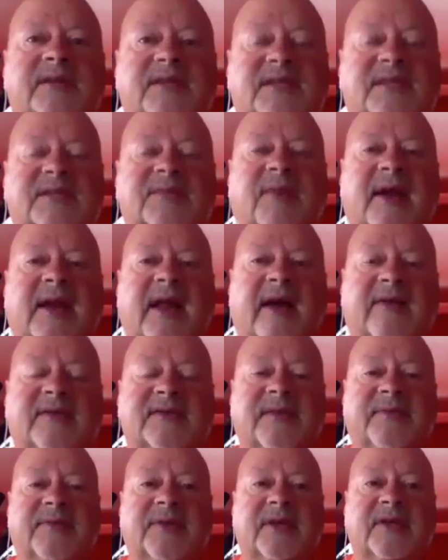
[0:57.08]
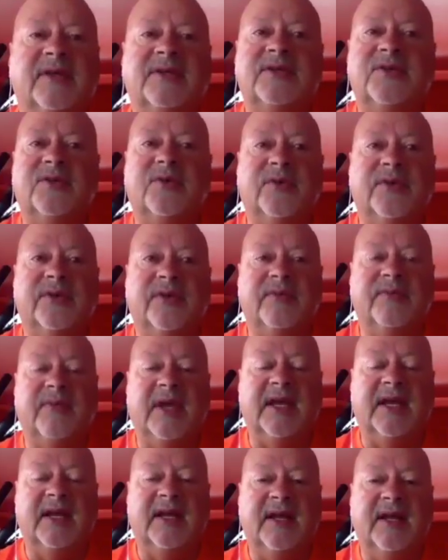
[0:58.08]
this might have something to do with the
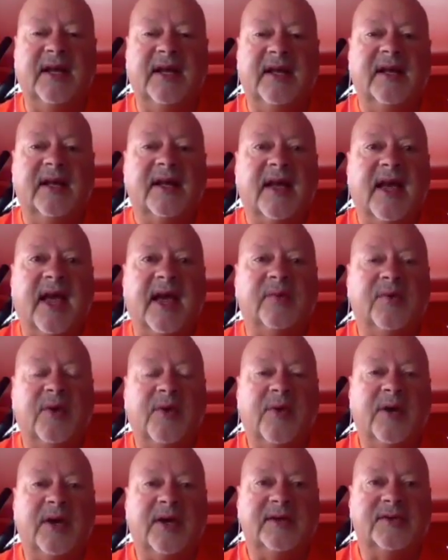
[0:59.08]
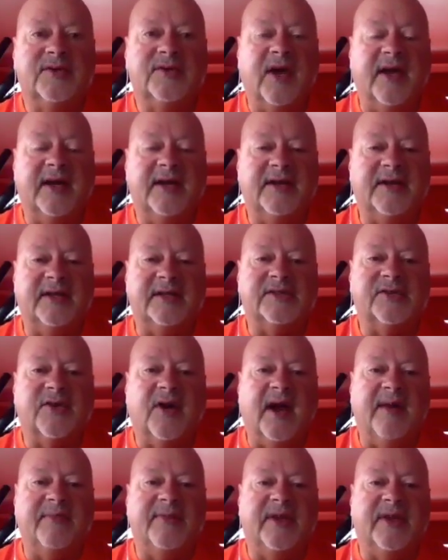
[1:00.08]
meaning. And we want to try to
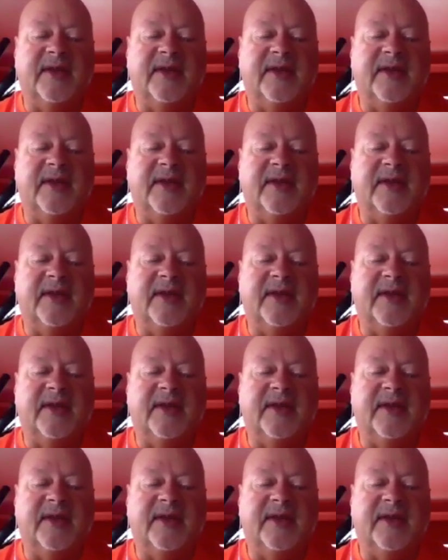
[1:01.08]
describe the